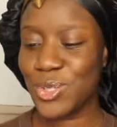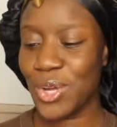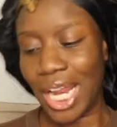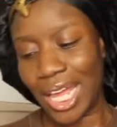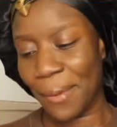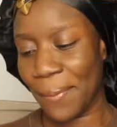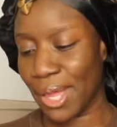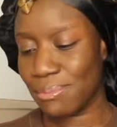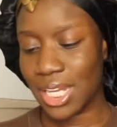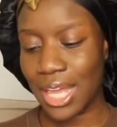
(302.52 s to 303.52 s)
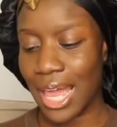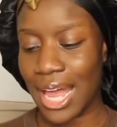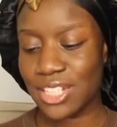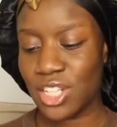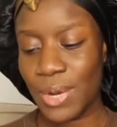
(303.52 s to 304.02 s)
not clicking, babes, okay?
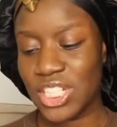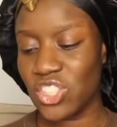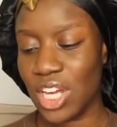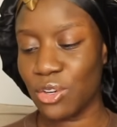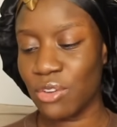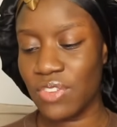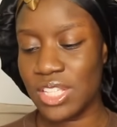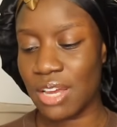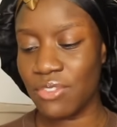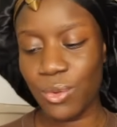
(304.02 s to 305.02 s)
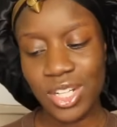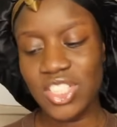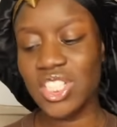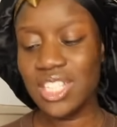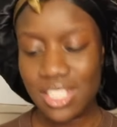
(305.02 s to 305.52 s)
I don't know why she's trying to convince everyone.
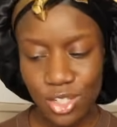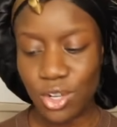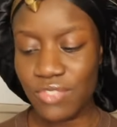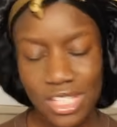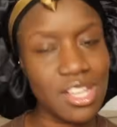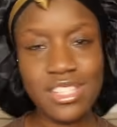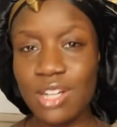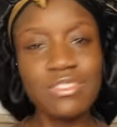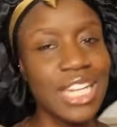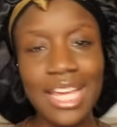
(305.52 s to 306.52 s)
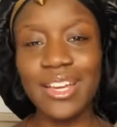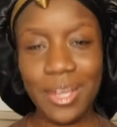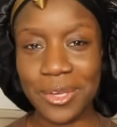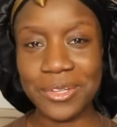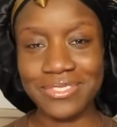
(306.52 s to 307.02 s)
She needs to convince herself and let it
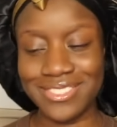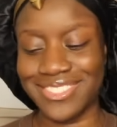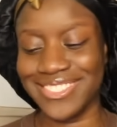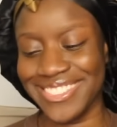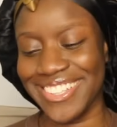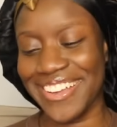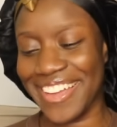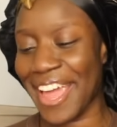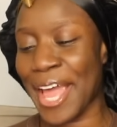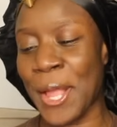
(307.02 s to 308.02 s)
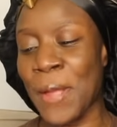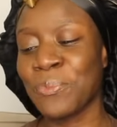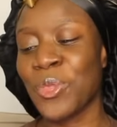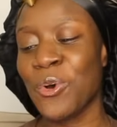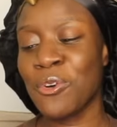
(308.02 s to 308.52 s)
go, okay?
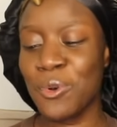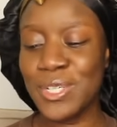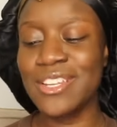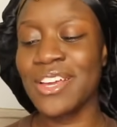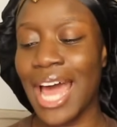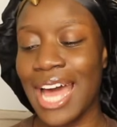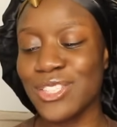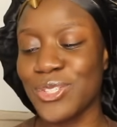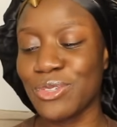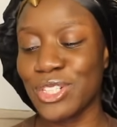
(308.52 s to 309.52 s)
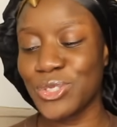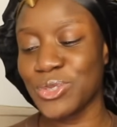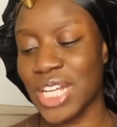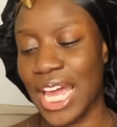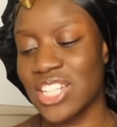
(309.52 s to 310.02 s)
Of course, you know that Anton and
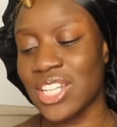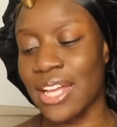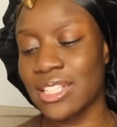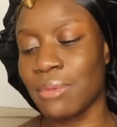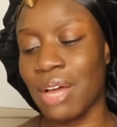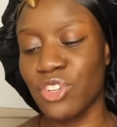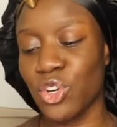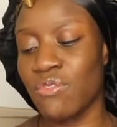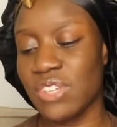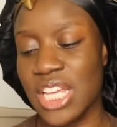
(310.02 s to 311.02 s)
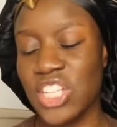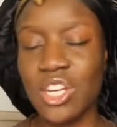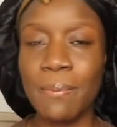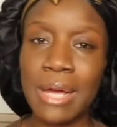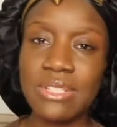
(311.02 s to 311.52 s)
Georgia H now ended up having a
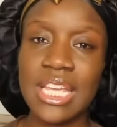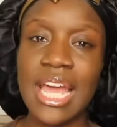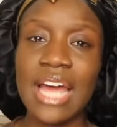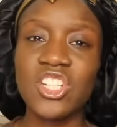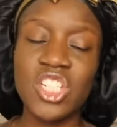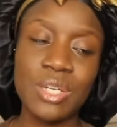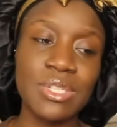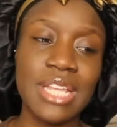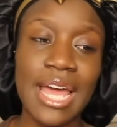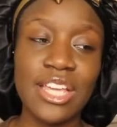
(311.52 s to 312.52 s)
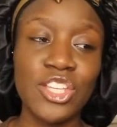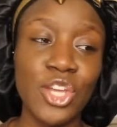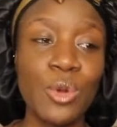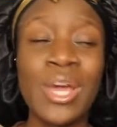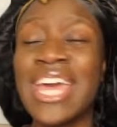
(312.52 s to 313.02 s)
conversation about it, and she was like, you
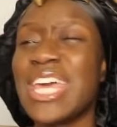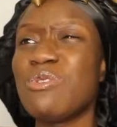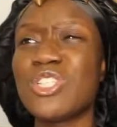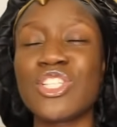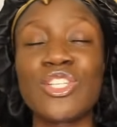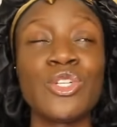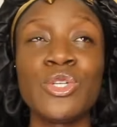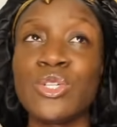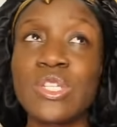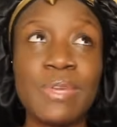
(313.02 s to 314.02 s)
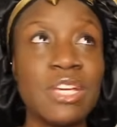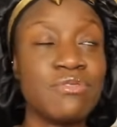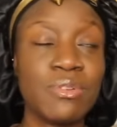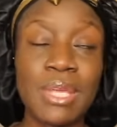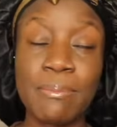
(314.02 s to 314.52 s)
know, it was the Delulu
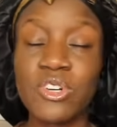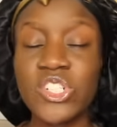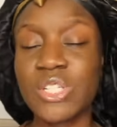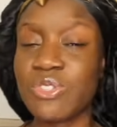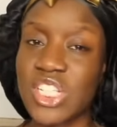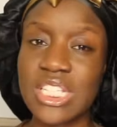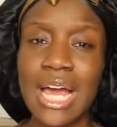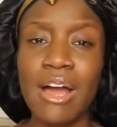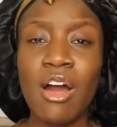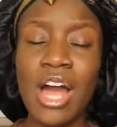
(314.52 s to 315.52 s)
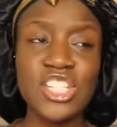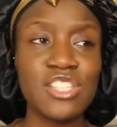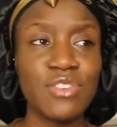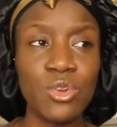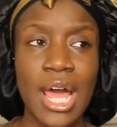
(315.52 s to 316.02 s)
speaking for me, because she was just like, oh, I
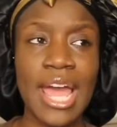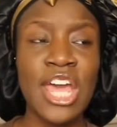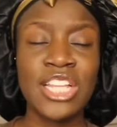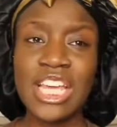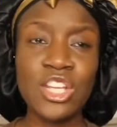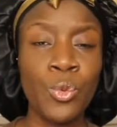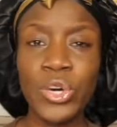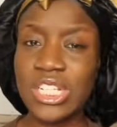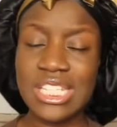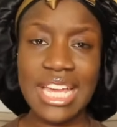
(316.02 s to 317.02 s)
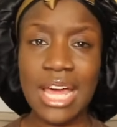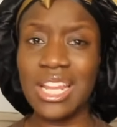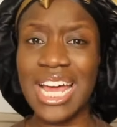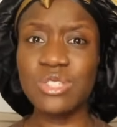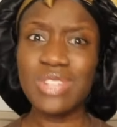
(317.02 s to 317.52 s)
just feel like they don't want us together.
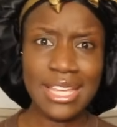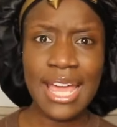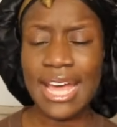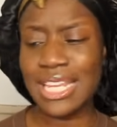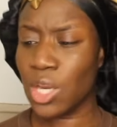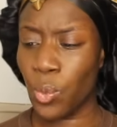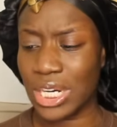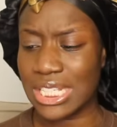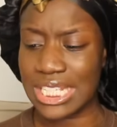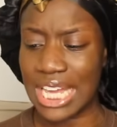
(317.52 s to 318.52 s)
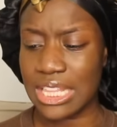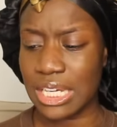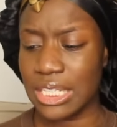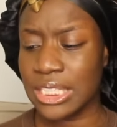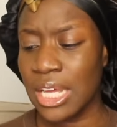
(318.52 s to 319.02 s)
And Anton was like, yeah, they don't want us
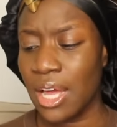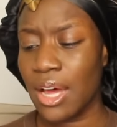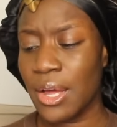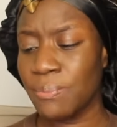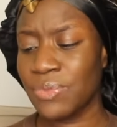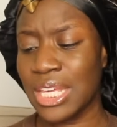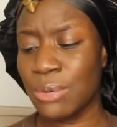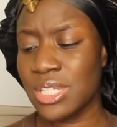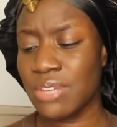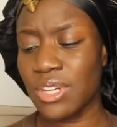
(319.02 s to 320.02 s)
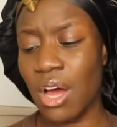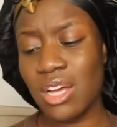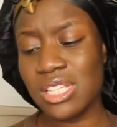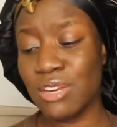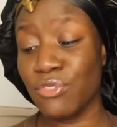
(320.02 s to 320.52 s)
together. He was even
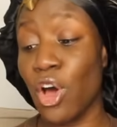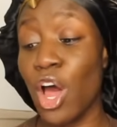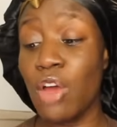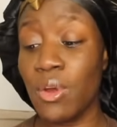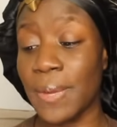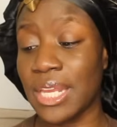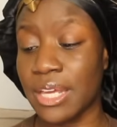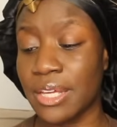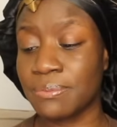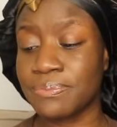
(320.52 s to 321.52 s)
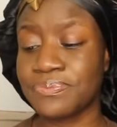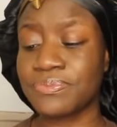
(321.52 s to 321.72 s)
asking for her opinion.